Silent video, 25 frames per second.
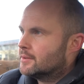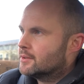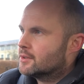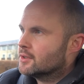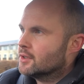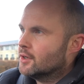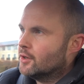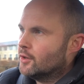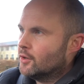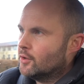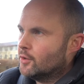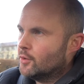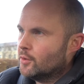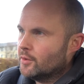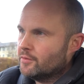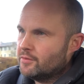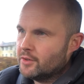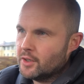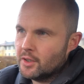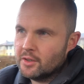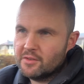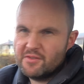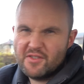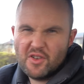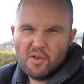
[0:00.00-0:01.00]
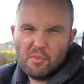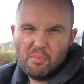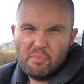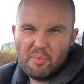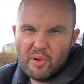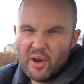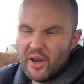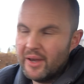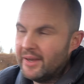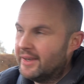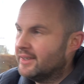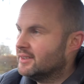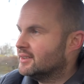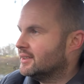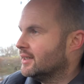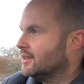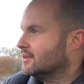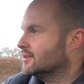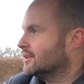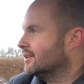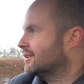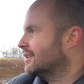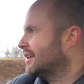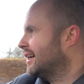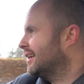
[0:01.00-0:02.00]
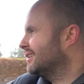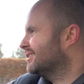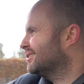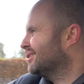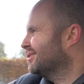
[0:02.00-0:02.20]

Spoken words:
So if you got a few bikes, things like that,